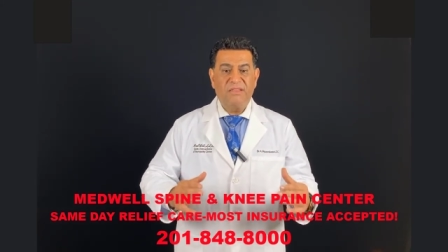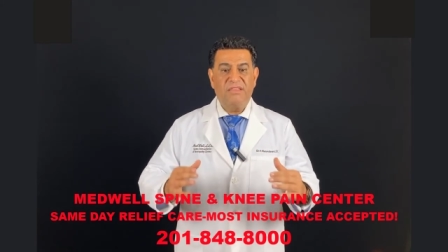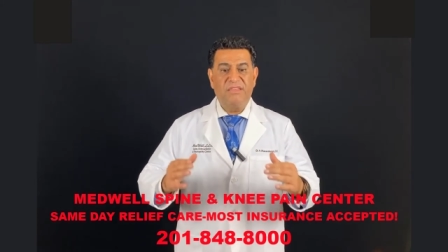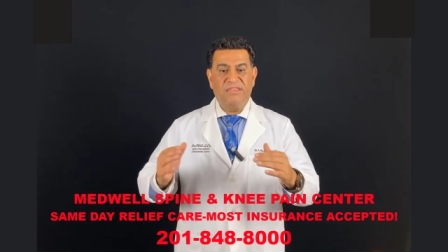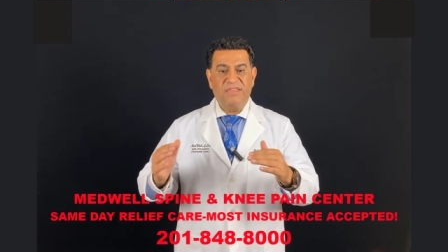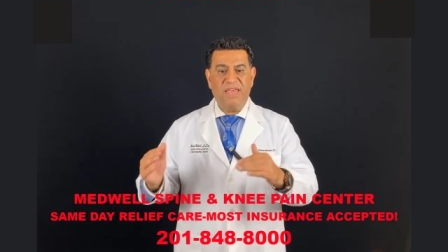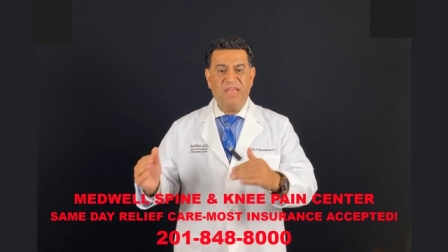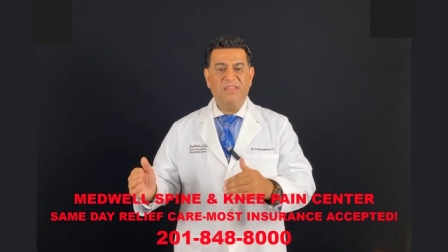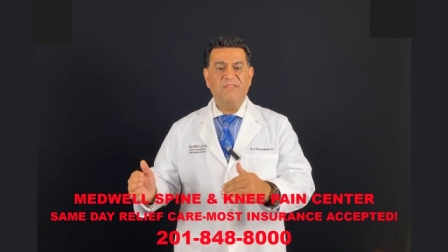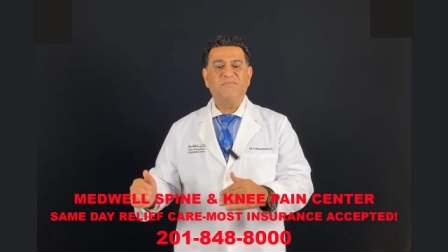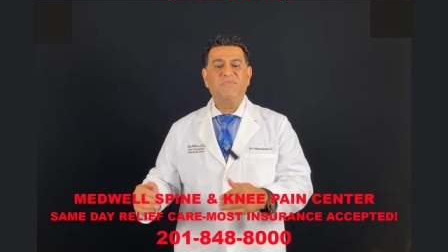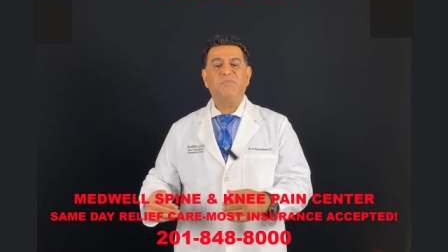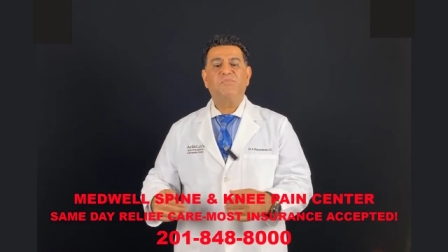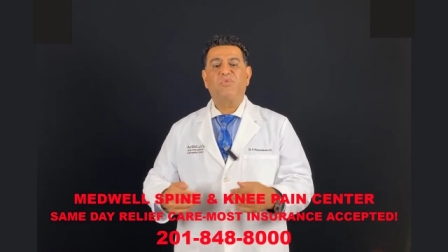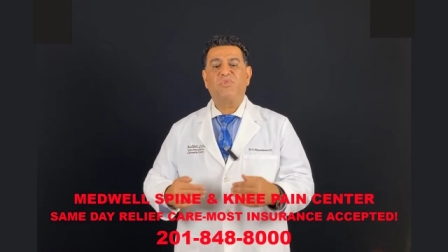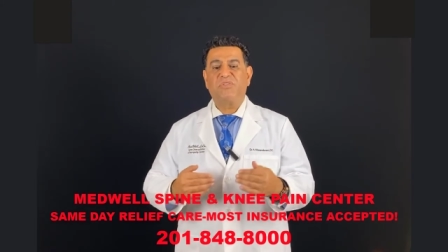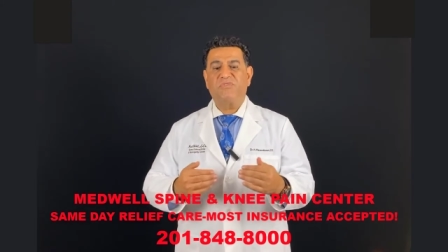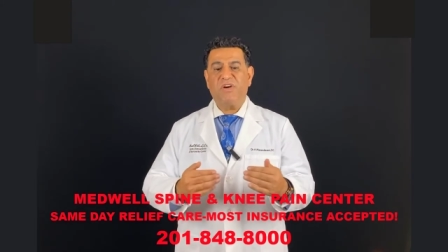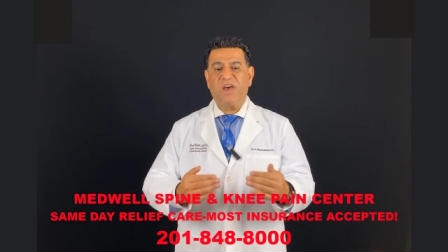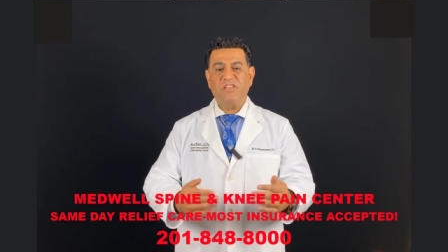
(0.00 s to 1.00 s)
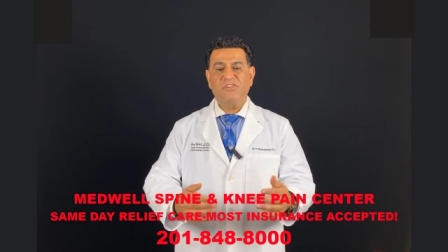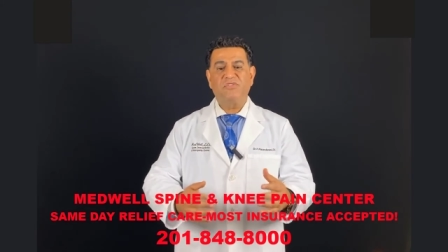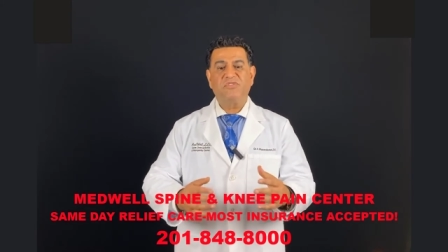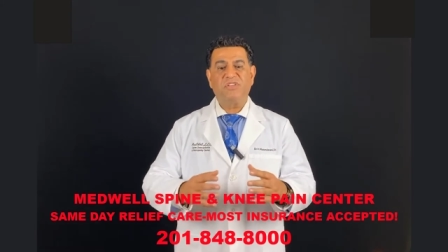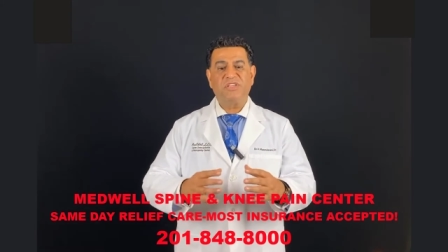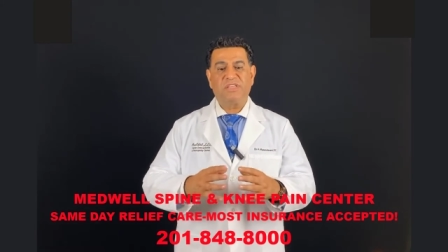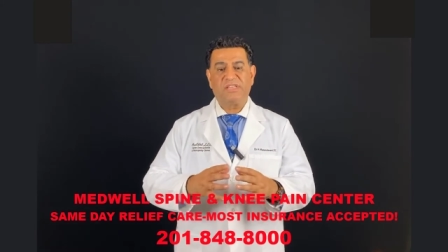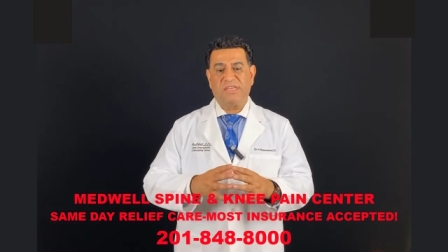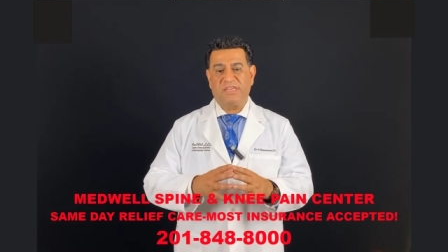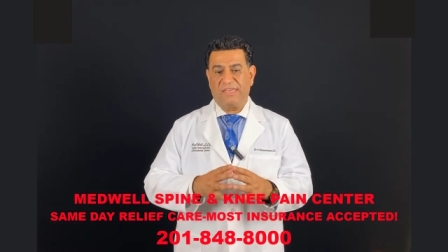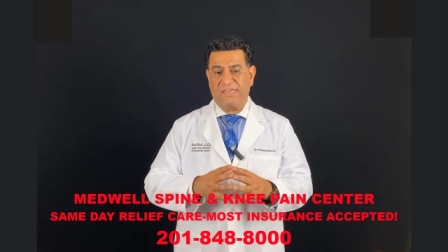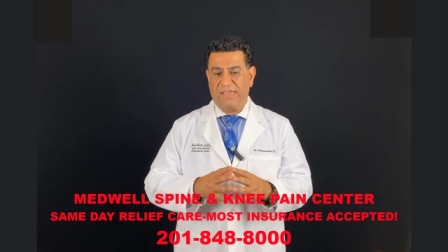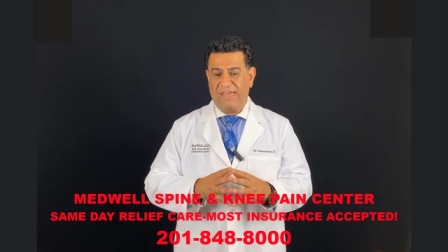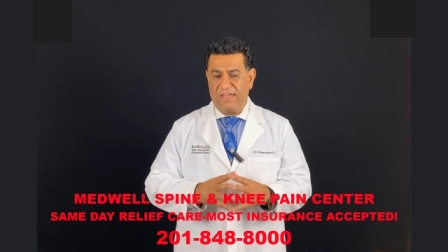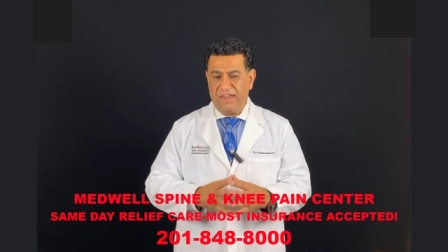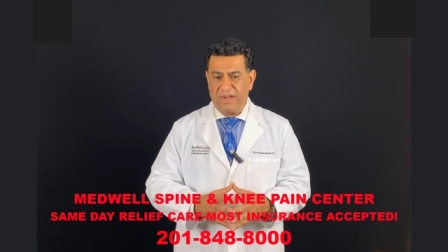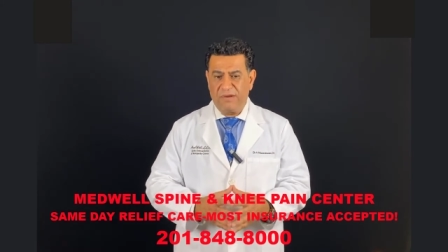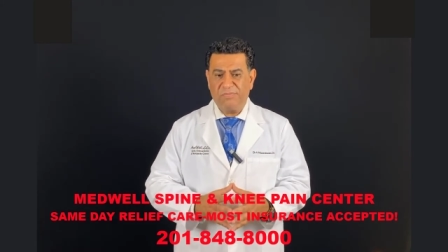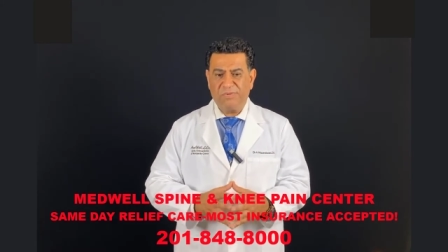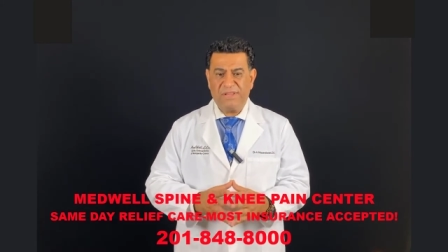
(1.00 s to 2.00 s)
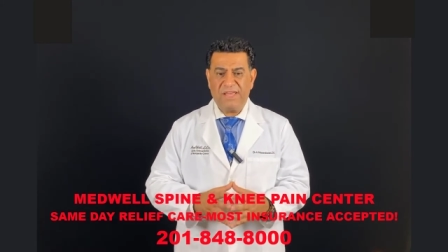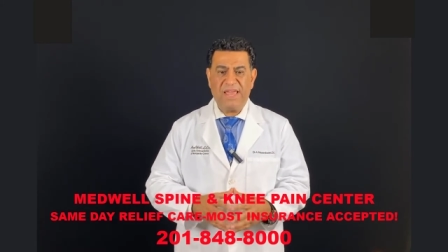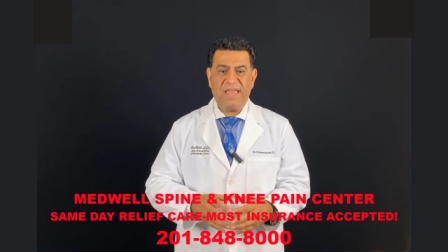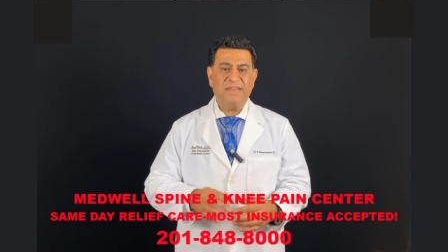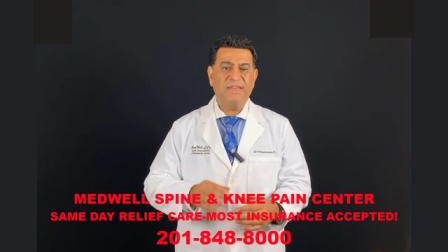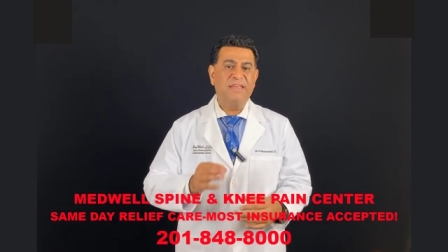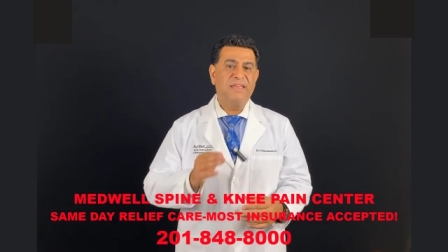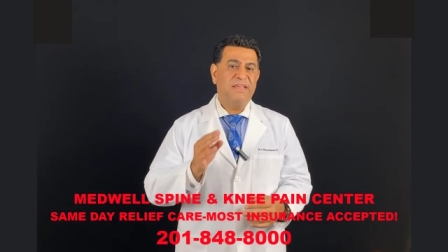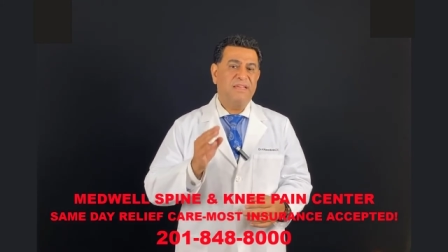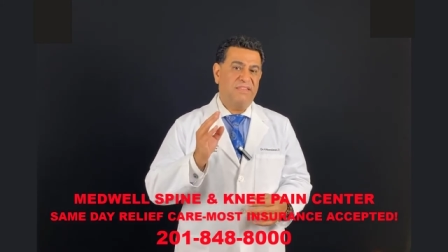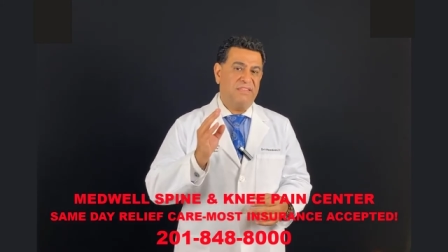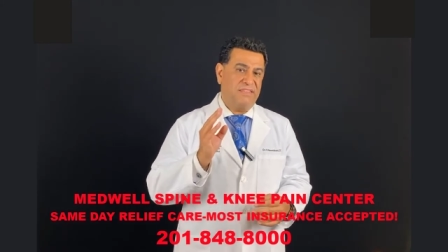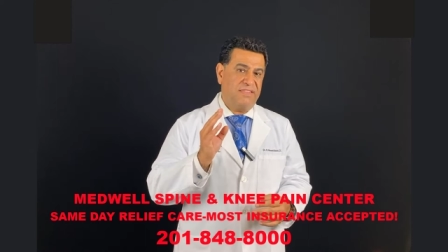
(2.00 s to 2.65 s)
Then we provide you the care plan